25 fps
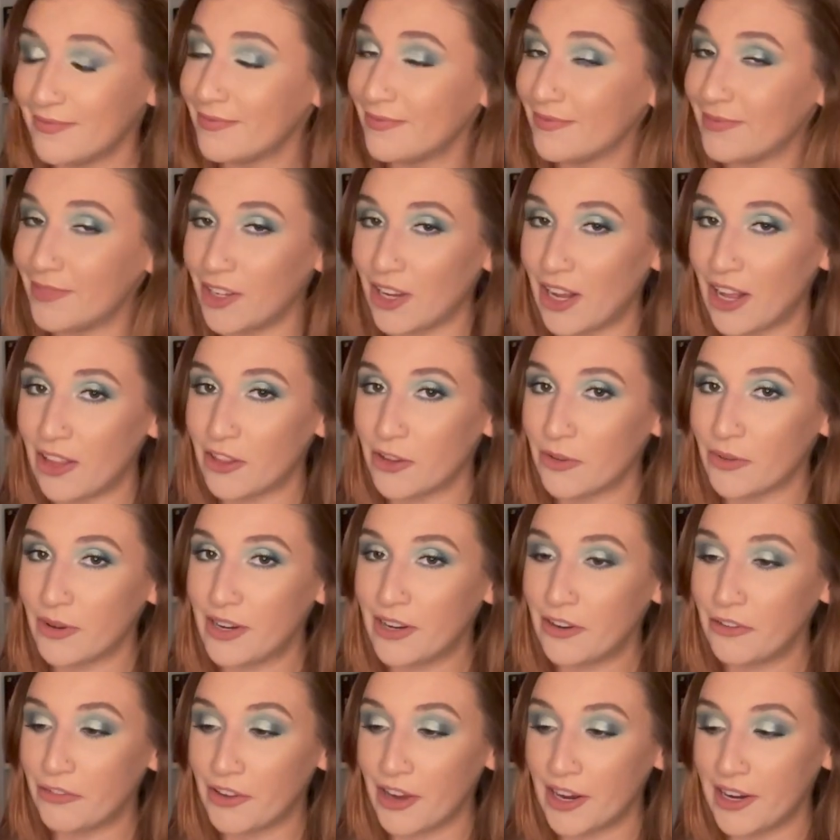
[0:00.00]
You'll have to read
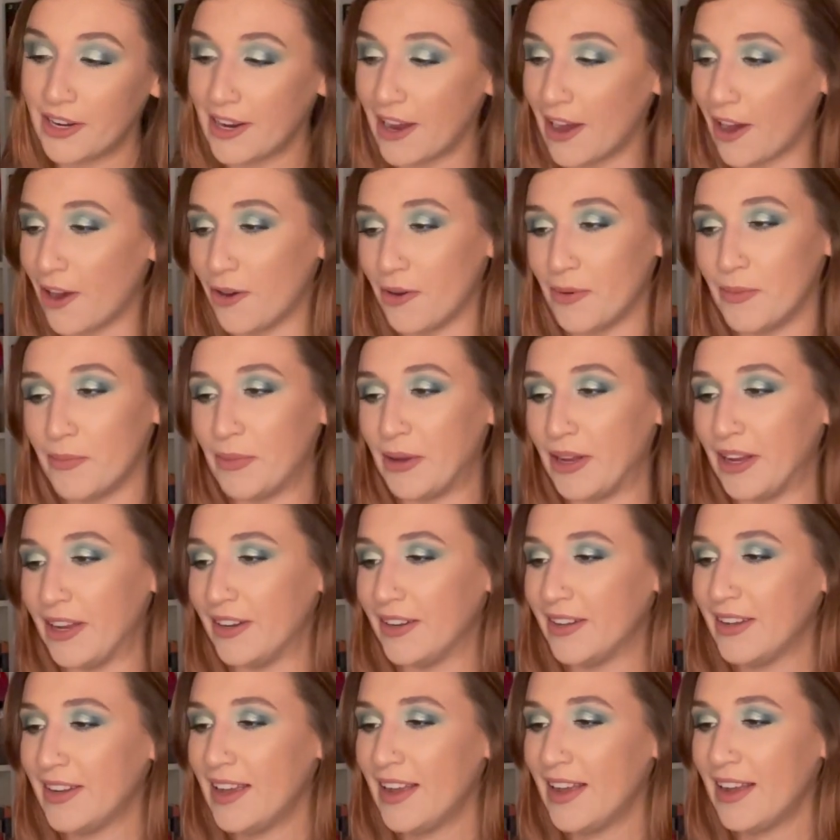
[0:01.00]
to find out.
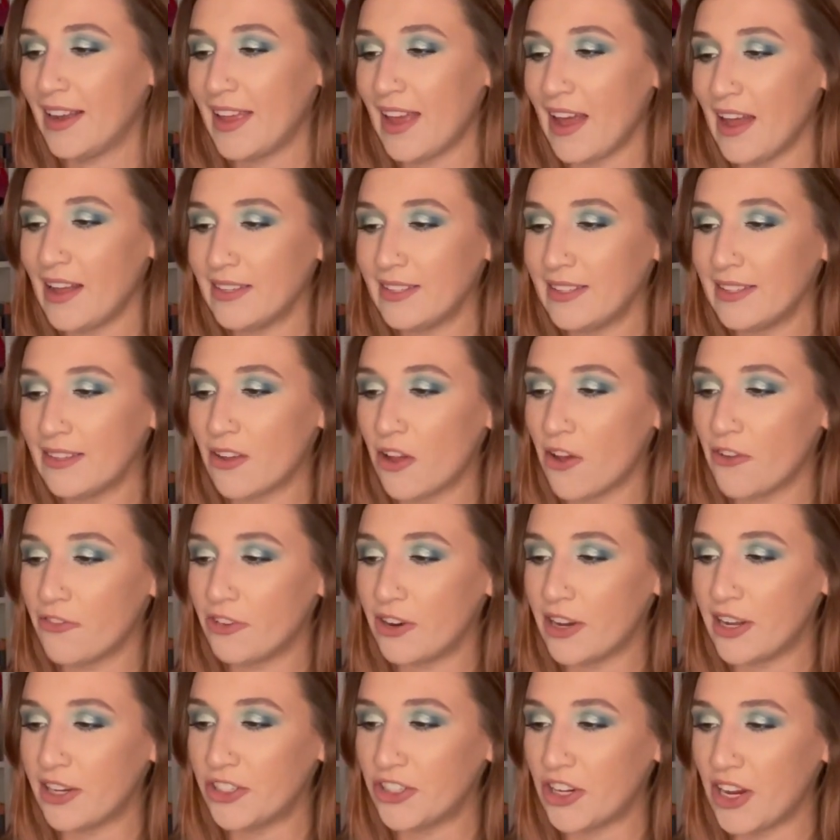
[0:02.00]
But Kaz is
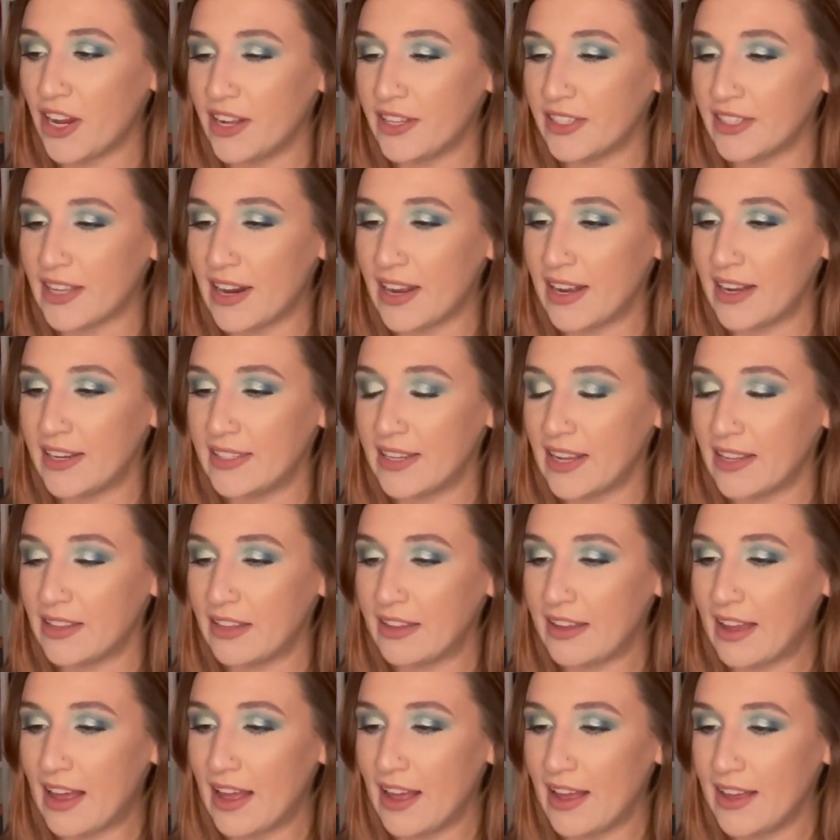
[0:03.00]
offered a chance at a
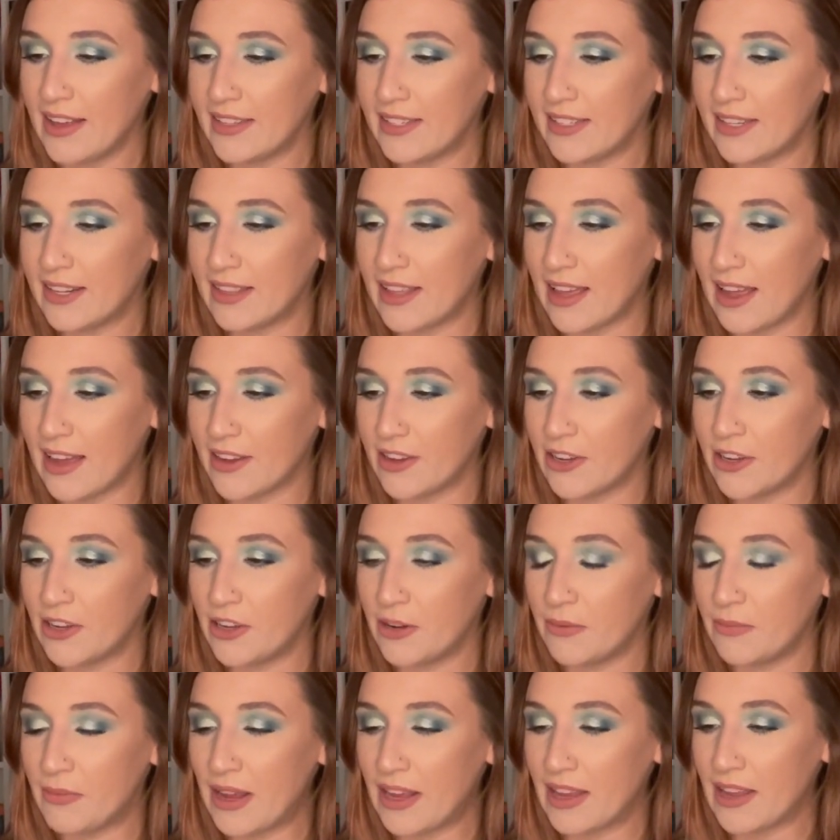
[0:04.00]
deadly heist that
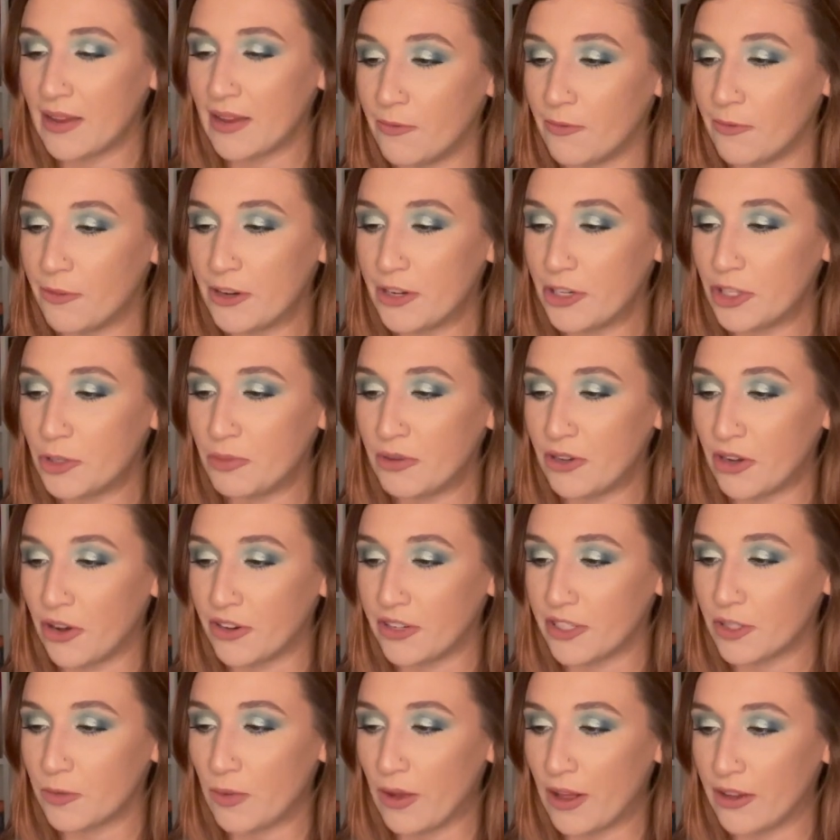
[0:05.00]
could make rich beyond
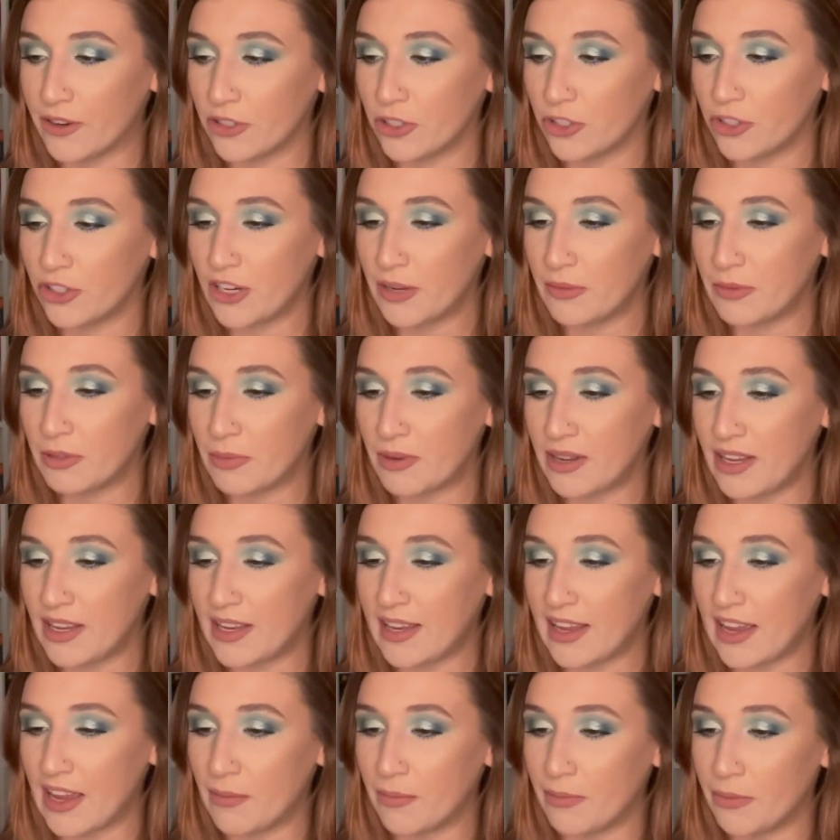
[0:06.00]
his wildest dreams, but he
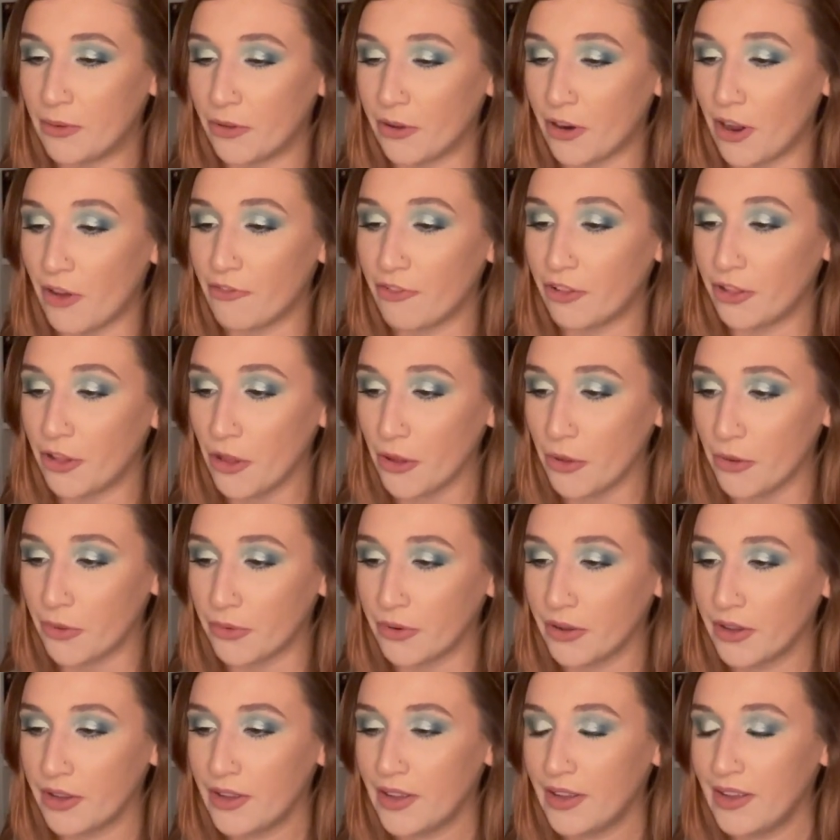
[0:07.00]
can't pull it off
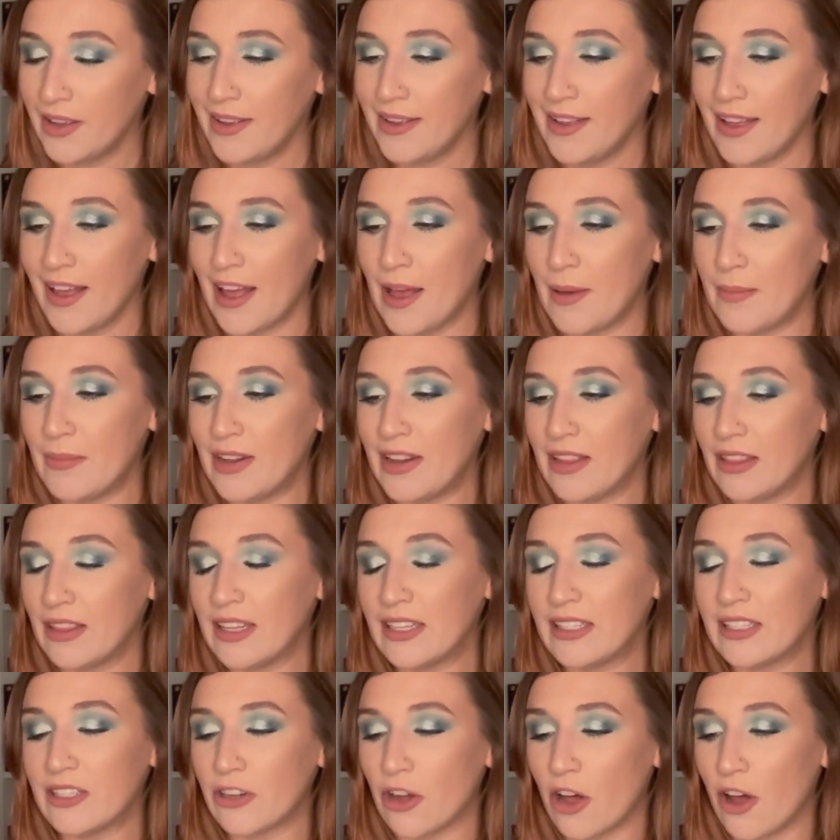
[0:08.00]
alone. And it
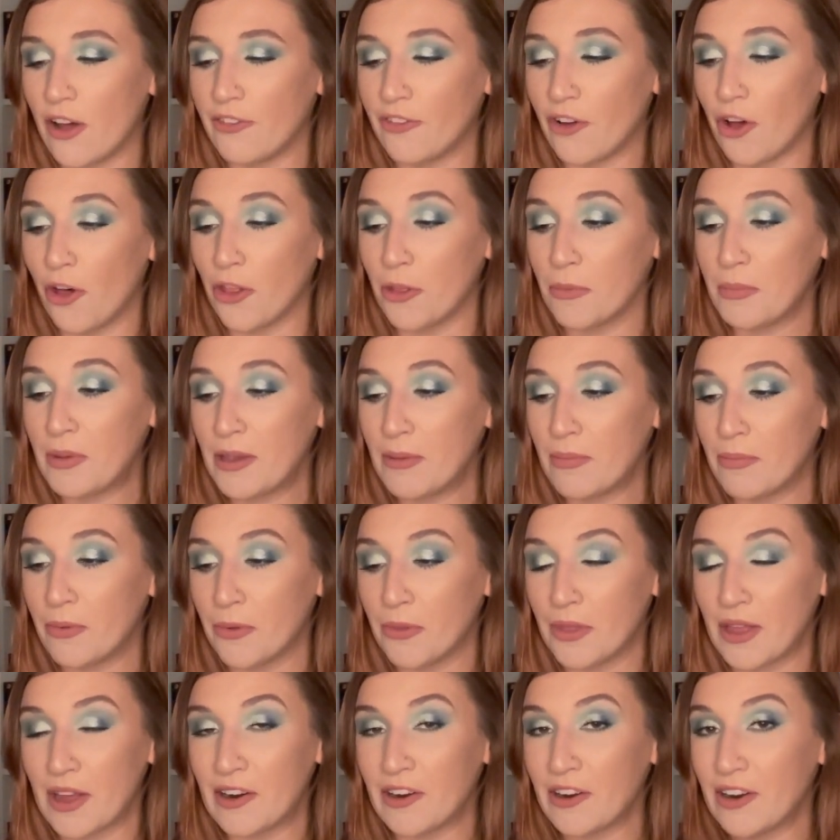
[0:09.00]
lists off all the people
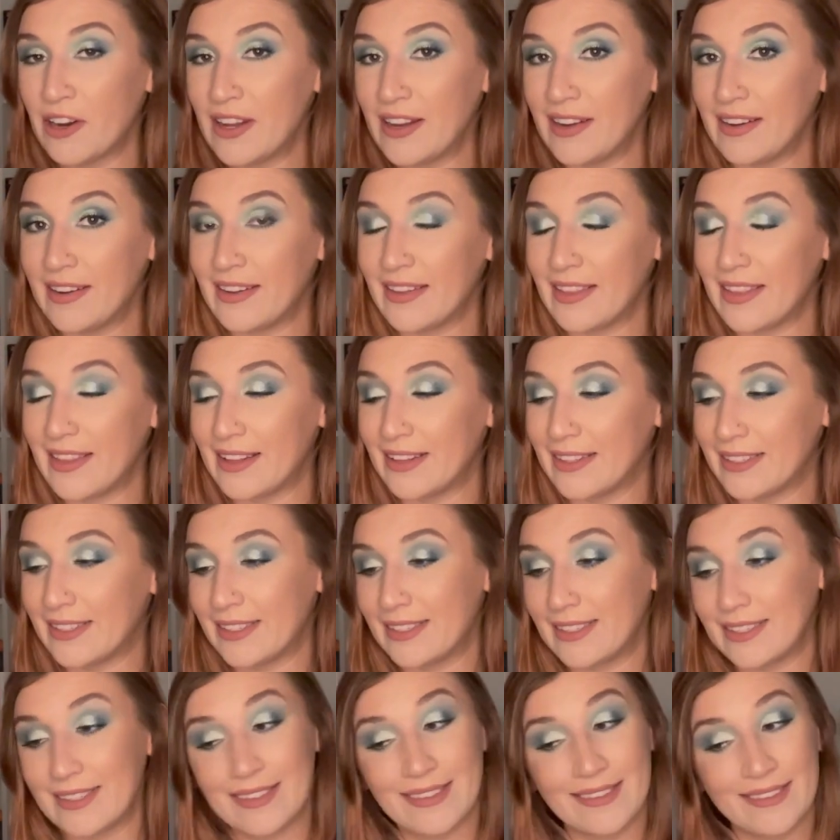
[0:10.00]
that are in
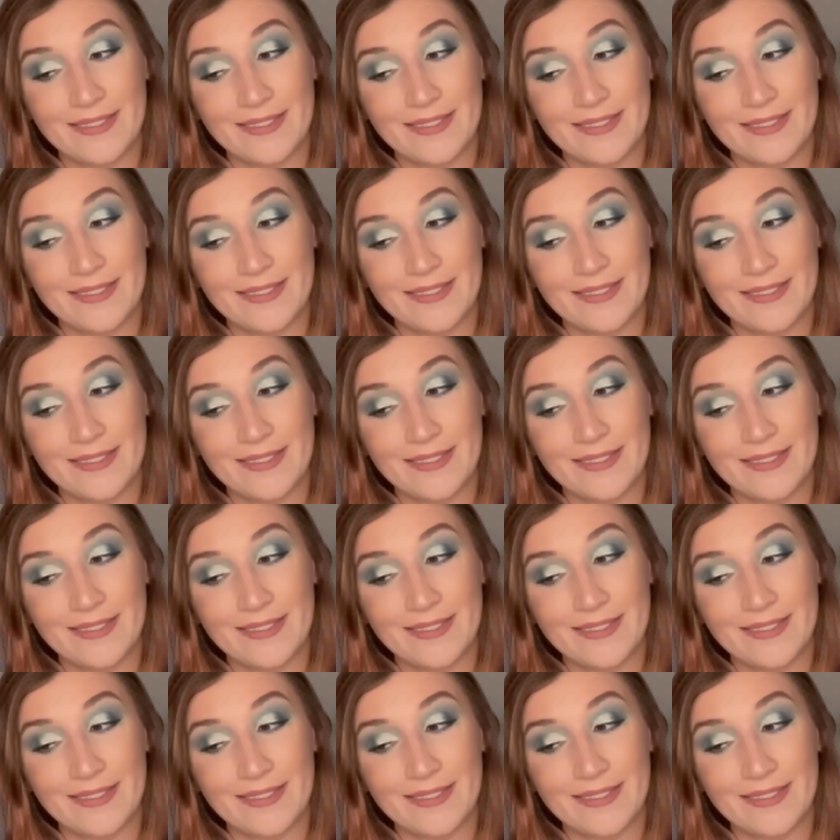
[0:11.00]
this.